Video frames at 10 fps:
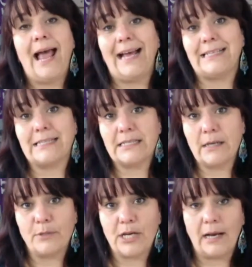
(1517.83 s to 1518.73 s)
and
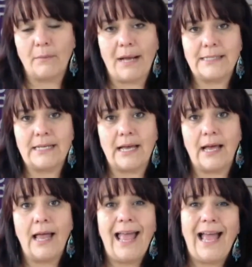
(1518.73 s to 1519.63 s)
subject
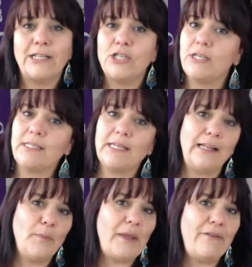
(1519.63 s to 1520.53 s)
matter and just a
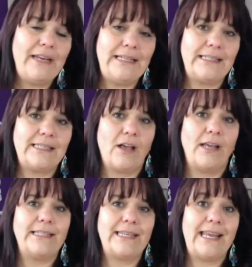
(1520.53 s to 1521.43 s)
little bit of an insight